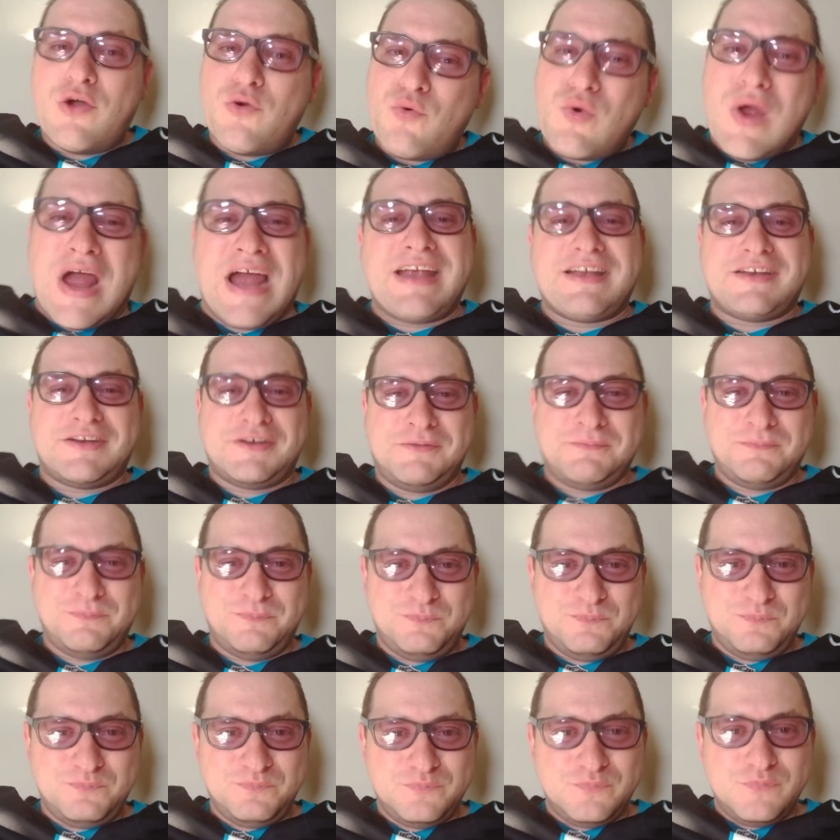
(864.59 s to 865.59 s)
Wright.
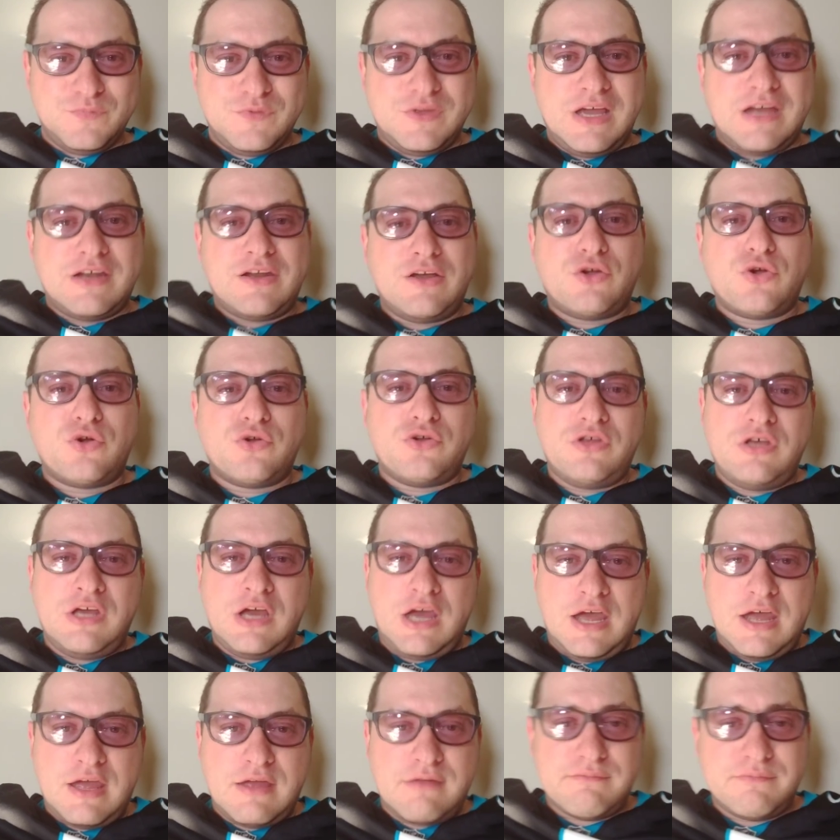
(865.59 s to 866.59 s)
He had a good
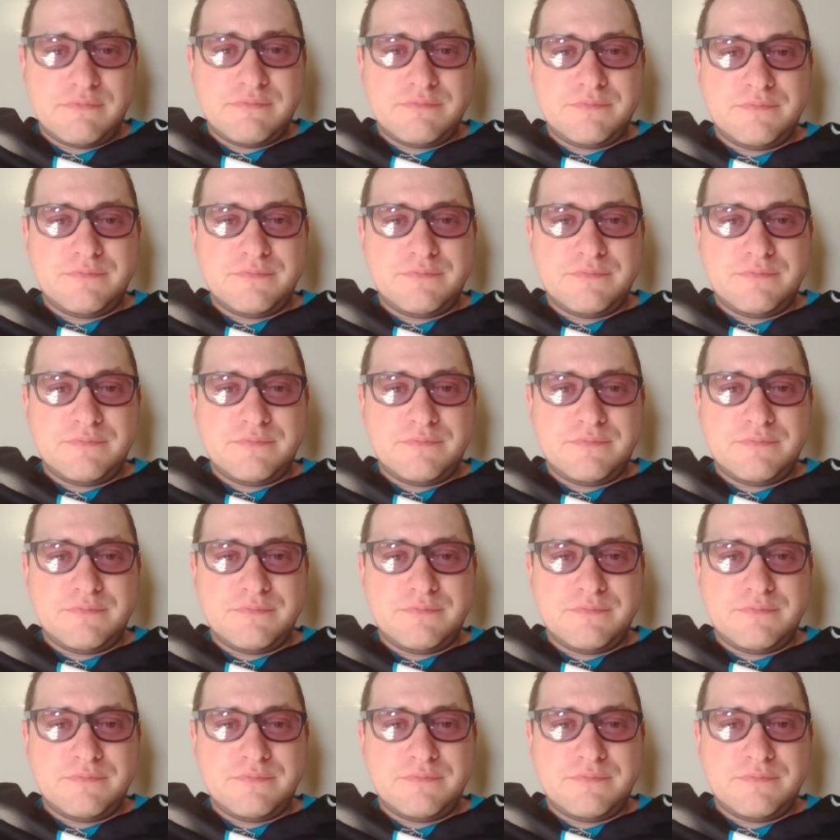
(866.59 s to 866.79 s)
game.